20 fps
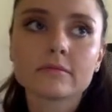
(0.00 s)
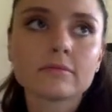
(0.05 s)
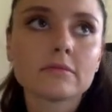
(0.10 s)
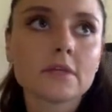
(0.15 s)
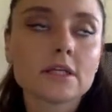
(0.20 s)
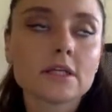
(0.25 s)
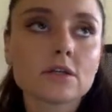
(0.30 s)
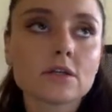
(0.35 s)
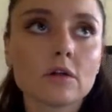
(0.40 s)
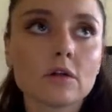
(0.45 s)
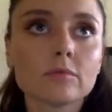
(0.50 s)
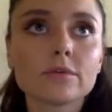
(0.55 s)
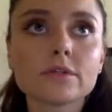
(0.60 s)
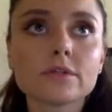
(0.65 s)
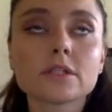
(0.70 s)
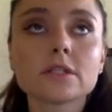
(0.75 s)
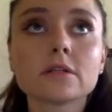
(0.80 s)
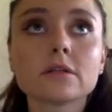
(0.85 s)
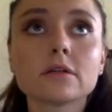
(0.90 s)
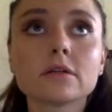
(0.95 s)

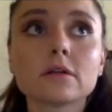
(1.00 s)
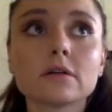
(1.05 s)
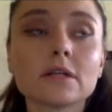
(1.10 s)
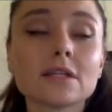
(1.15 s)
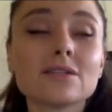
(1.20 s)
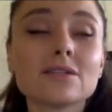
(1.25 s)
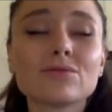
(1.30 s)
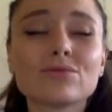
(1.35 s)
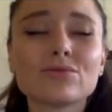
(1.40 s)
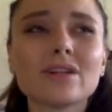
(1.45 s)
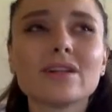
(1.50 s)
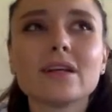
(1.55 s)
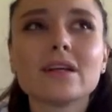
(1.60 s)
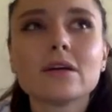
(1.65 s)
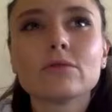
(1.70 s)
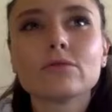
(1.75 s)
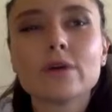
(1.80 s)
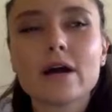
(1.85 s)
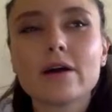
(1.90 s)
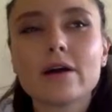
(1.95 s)
it's really
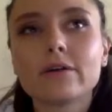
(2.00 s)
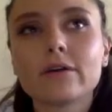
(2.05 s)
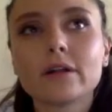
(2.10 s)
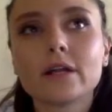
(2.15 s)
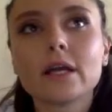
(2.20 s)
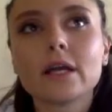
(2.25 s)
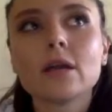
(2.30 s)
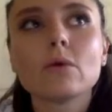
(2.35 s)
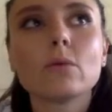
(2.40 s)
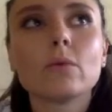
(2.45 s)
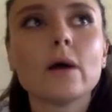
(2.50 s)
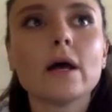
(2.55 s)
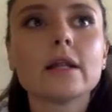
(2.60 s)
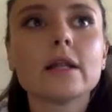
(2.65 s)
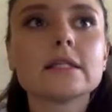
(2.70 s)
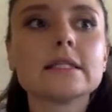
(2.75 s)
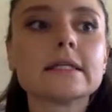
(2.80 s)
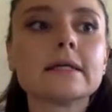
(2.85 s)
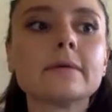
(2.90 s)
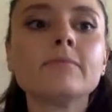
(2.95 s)
rarely
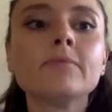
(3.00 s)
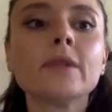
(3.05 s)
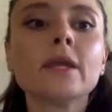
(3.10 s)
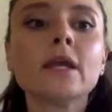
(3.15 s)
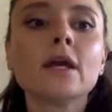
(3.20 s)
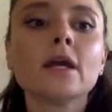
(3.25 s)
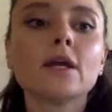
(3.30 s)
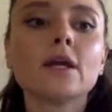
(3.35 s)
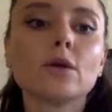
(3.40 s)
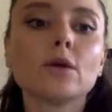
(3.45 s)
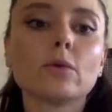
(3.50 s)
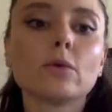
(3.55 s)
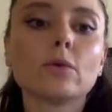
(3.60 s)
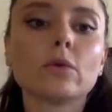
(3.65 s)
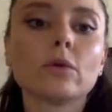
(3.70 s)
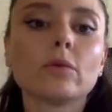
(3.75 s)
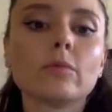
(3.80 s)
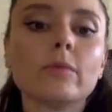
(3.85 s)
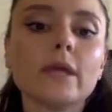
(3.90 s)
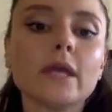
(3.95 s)
when you
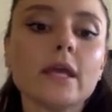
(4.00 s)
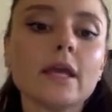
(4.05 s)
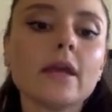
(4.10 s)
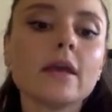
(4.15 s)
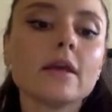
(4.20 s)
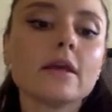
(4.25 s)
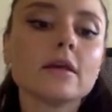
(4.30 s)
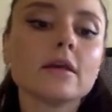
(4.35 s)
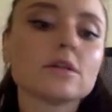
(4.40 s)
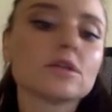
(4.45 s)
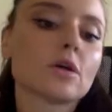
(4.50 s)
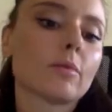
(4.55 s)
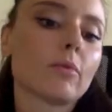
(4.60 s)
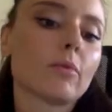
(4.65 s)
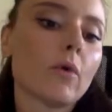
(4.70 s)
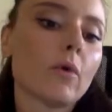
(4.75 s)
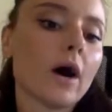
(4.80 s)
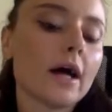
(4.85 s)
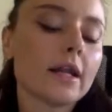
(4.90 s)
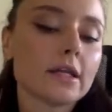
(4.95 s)
will be in top
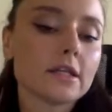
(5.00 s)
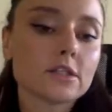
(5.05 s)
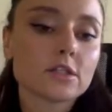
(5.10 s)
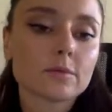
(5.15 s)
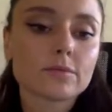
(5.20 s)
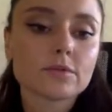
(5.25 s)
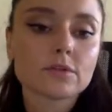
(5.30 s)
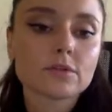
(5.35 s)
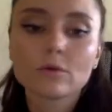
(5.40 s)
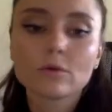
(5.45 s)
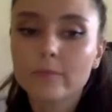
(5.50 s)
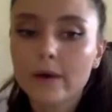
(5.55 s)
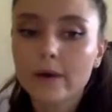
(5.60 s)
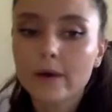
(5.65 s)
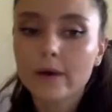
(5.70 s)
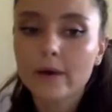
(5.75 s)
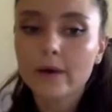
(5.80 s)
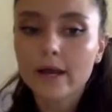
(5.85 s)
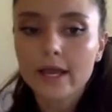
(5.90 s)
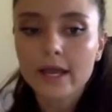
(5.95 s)
1, in top 2 by
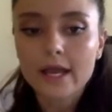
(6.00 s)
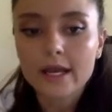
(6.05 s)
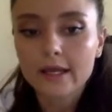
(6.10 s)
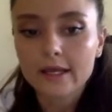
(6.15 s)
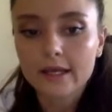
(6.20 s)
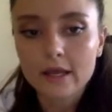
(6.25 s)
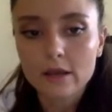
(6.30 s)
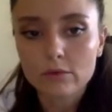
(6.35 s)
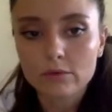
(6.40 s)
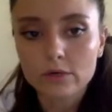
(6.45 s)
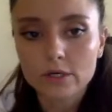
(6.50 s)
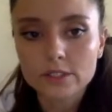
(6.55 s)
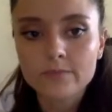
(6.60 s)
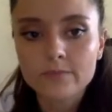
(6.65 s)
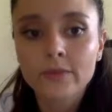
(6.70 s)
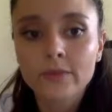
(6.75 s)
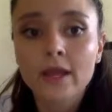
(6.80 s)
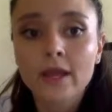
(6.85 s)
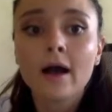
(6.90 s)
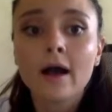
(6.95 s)
any keyword.
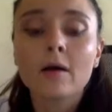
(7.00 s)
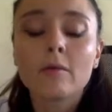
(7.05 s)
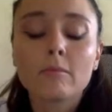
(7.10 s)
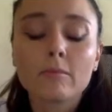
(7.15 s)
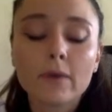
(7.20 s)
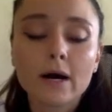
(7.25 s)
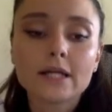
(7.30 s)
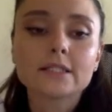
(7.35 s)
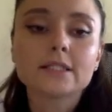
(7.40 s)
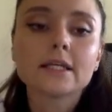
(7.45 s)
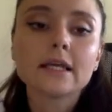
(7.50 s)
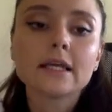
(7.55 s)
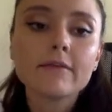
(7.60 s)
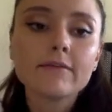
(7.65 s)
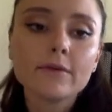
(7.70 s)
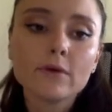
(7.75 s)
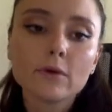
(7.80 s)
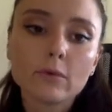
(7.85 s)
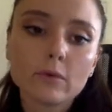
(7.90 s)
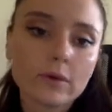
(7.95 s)
But
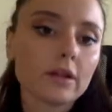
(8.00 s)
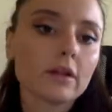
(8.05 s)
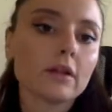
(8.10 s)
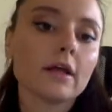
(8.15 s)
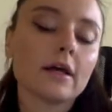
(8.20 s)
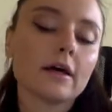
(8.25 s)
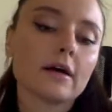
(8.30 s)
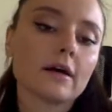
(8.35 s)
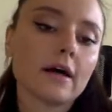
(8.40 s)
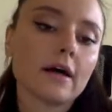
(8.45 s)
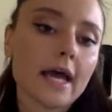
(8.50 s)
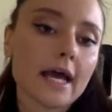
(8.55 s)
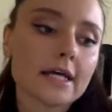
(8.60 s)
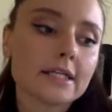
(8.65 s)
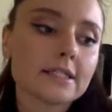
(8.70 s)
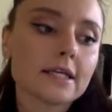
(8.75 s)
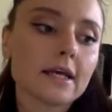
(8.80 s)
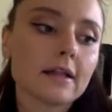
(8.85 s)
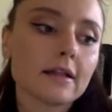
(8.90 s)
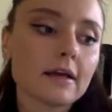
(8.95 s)
if you will add
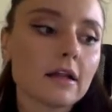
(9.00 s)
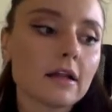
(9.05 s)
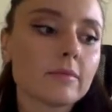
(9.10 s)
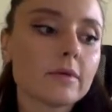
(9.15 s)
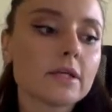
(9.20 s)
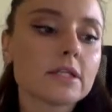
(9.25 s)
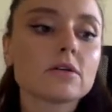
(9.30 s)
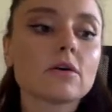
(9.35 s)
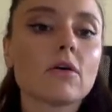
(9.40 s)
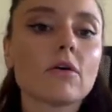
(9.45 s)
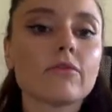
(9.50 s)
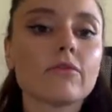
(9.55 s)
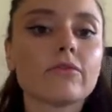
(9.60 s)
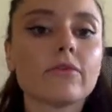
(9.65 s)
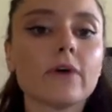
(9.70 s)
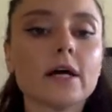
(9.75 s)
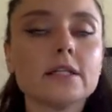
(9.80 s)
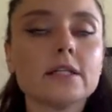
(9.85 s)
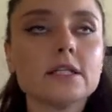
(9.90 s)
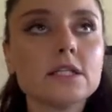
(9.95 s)
a little bit of
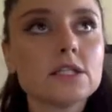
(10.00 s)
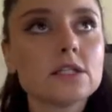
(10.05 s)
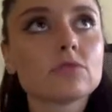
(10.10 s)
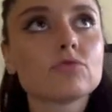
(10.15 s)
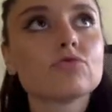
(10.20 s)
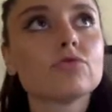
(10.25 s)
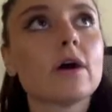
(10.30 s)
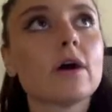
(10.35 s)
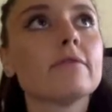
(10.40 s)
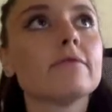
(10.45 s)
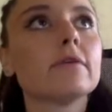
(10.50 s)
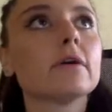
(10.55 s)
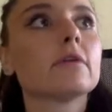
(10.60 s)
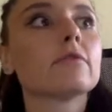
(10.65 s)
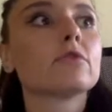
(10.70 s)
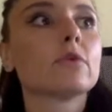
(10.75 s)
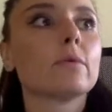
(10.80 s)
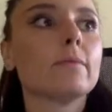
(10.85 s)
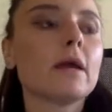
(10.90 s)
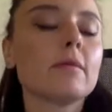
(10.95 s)
additional traffic
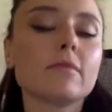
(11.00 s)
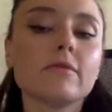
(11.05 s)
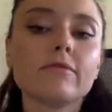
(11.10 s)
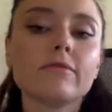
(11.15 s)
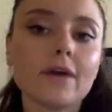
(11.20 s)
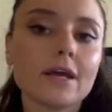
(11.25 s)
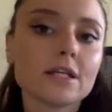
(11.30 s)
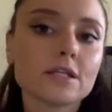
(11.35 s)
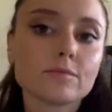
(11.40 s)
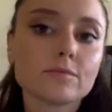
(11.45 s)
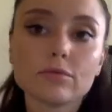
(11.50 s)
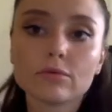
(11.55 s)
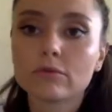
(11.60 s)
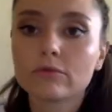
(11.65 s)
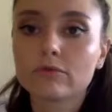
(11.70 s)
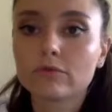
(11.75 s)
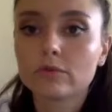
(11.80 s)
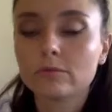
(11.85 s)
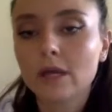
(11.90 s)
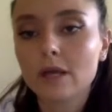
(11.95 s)
from maybe
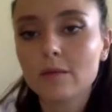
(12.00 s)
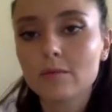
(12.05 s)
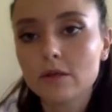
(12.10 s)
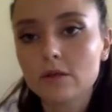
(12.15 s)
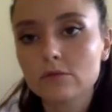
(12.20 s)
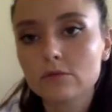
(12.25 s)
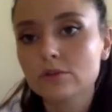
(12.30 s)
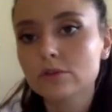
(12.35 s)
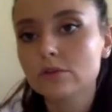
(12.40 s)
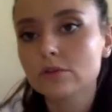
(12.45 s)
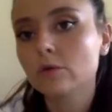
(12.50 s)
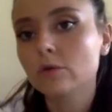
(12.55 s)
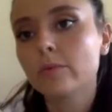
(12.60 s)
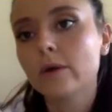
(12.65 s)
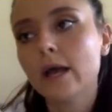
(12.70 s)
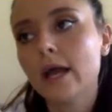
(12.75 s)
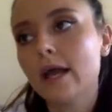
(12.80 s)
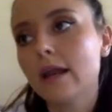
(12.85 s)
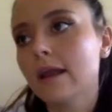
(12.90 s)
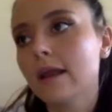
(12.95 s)
Facebook, from maybe YouTube,
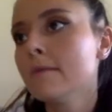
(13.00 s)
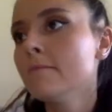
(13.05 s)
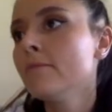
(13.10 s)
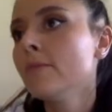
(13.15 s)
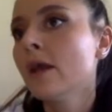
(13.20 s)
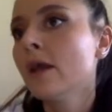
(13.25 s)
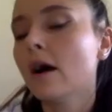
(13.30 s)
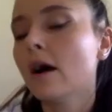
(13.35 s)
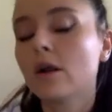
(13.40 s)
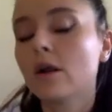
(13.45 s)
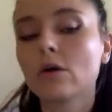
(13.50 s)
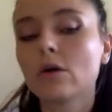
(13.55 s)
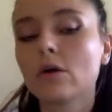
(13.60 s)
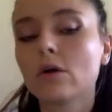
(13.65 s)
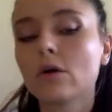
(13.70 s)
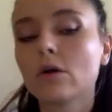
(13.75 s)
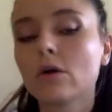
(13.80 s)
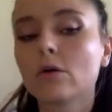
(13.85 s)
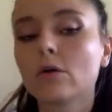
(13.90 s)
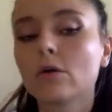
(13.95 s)
any
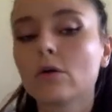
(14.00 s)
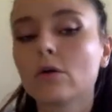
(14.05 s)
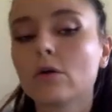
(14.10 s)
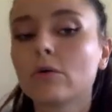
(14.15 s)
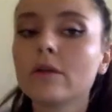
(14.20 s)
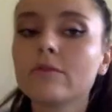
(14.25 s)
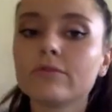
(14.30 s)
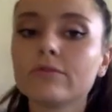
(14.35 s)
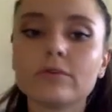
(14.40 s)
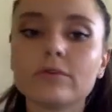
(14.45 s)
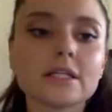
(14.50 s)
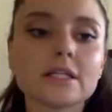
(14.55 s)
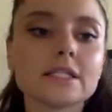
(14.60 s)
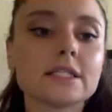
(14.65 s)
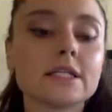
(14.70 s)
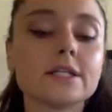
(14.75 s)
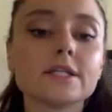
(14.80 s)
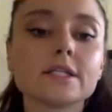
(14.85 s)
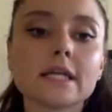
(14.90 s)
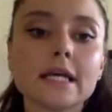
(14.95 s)

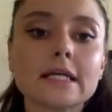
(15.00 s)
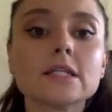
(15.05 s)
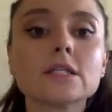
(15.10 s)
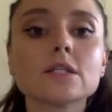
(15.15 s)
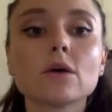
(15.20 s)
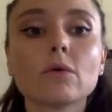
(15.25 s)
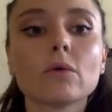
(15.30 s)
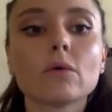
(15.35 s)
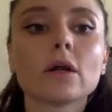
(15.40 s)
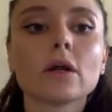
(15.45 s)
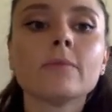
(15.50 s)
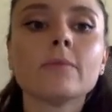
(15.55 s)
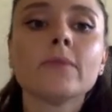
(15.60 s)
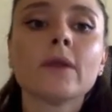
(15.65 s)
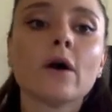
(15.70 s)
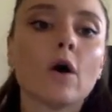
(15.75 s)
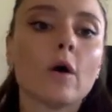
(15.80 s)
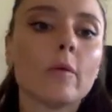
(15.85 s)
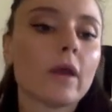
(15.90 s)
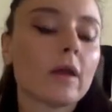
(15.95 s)
influencers and so on,
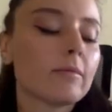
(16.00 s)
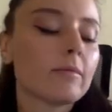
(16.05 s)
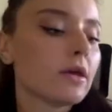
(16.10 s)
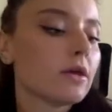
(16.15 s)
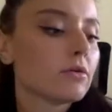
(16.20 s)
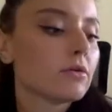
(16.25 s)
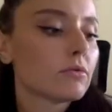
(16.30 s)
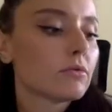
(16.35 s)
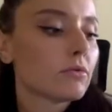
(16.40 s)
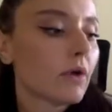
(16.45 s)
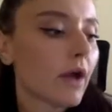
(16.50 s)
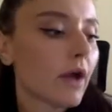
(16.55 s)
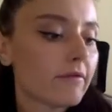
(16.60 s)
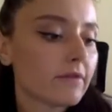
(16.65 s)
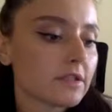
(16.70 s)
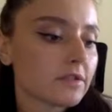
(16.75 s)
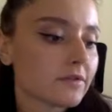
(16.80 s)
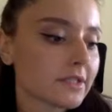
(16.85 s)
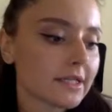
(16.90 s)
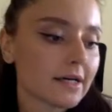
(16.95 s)
or maybe you have
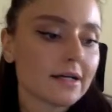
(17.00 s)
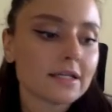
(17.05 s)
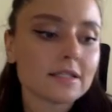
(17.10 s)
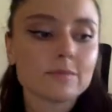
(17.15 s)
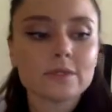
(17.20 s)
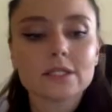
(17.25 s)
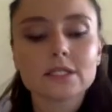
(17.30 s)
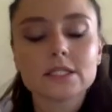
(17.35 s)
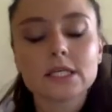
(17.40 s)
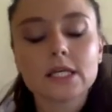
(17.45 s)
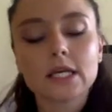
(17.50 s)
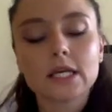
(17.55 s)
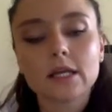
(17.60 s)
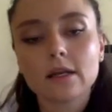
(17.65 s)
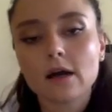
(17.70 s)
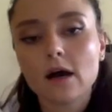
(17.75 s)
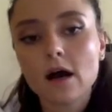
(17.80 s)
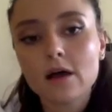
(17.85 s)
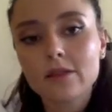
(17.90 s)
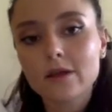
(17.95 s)
advertisement
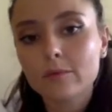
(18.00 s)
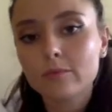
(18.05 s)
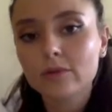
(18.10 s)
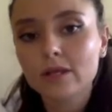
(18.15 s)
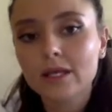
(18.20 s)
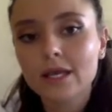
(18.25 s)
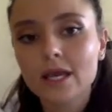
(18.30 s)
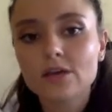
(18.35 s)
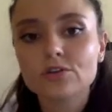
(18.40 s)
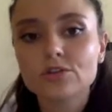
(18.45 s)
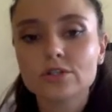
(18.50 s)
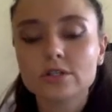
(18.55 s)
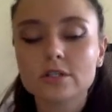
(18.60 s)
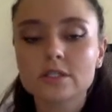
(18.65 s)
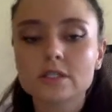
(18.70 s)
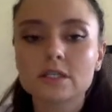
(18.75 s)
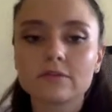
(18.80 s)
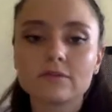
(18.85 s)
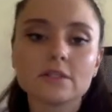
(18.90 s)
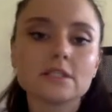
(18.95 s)
in other
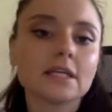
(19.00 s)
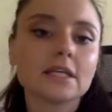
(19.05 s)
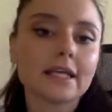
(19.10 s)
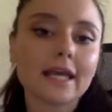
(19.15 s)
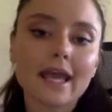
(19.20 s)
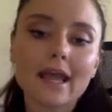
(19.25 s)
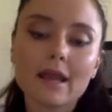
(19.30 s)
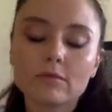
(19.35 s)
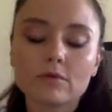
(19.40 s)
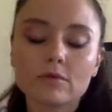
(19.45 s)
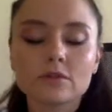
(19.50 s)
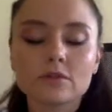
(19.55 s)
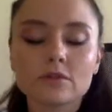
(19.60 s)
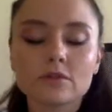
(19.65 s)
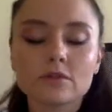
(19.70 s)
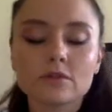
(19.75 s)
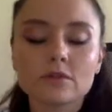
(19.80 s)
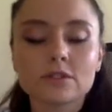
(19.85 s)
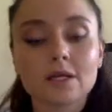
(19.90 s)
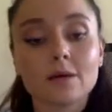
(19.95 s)
applications, if it's a game or
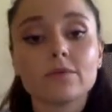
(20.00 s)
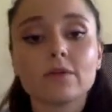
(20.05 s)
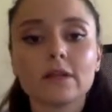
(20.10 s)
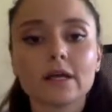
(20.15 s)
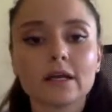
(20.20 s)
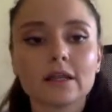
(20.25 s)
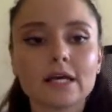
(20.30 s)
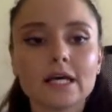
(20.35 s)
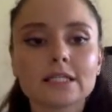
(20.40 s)
something like that,